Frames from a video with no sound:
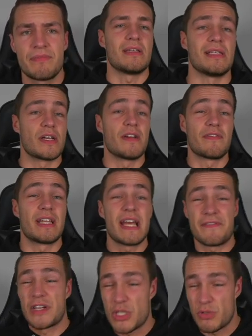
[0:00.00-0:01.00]
These
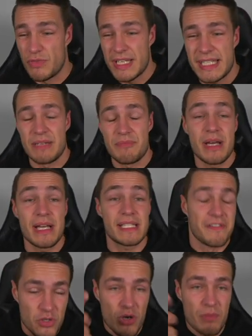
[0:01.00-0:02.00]
over-leveraged, risky bets
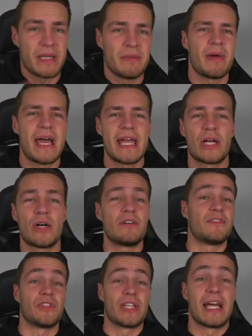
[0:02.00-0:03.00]
have not been paying
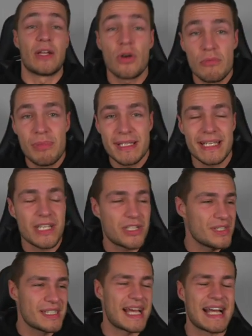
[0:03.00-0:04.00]
off on their long
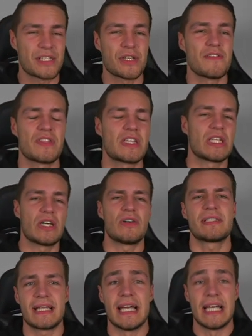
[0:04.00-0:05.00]
positions as over the
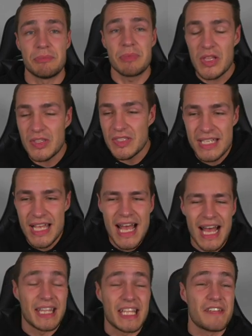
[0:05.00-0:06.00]
last 10 months,
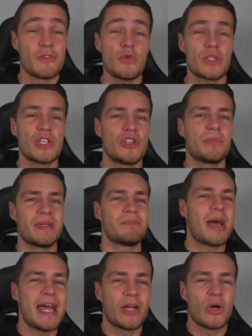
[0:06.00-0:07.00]
and they've also not been
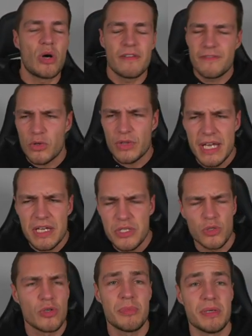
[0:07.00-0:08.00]
paying off on their
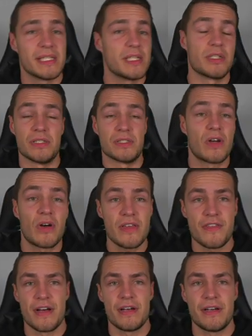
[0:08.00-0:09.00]
short positions
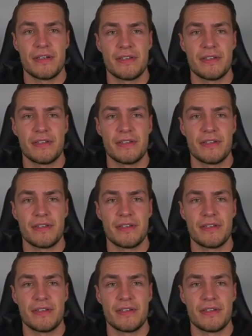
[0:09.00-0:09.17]
either.